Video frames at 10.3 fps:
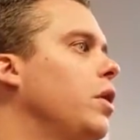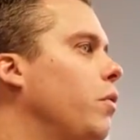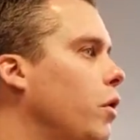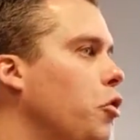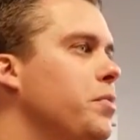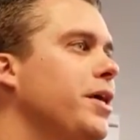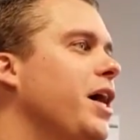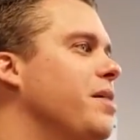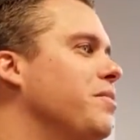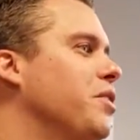We're opening
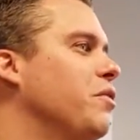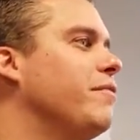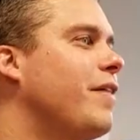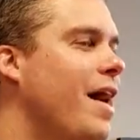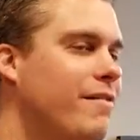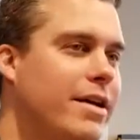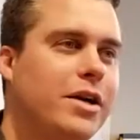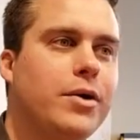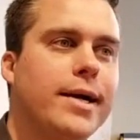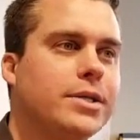up, you know,
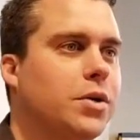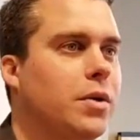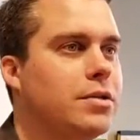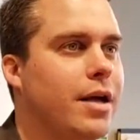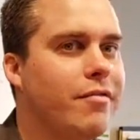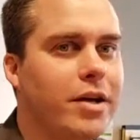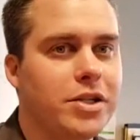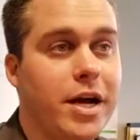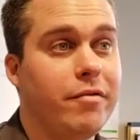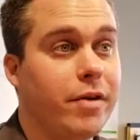580 credit scores,
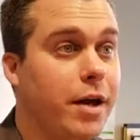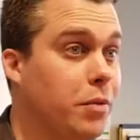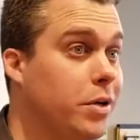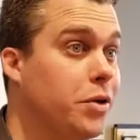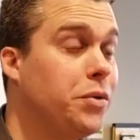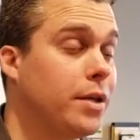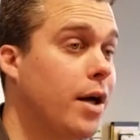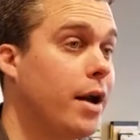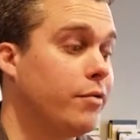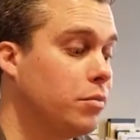FHA and VA, and we're doing a
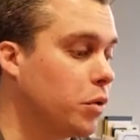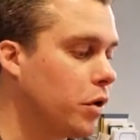lot of them.